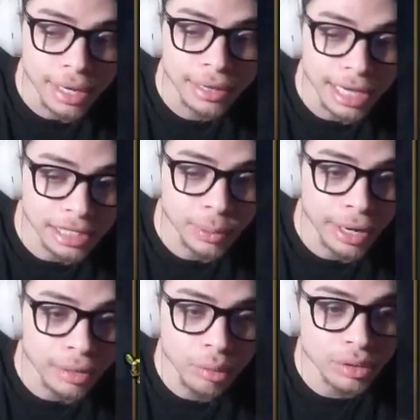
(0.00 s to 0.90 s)
That's why
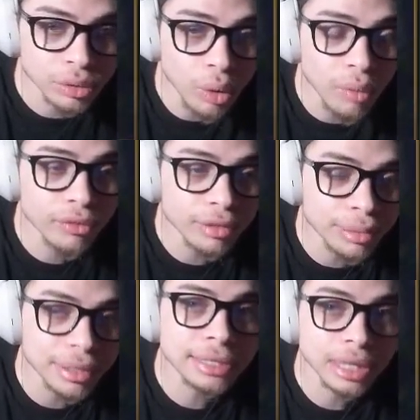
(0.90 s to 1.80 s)
you always go for the
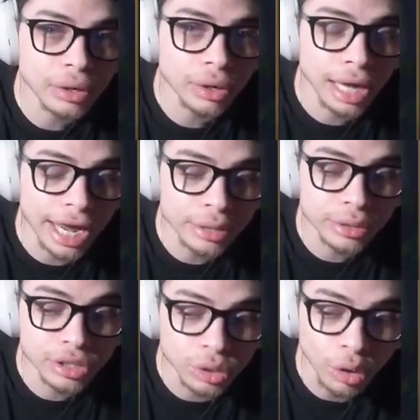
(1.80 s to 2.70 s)
plays that are going to actually
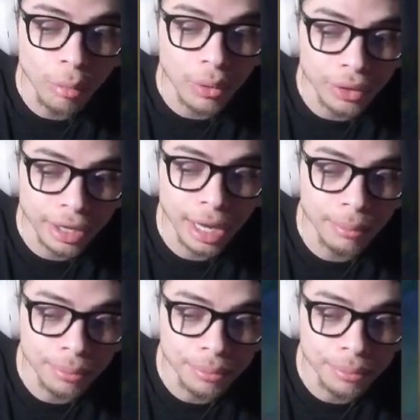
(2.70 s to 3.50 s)
snowball the game.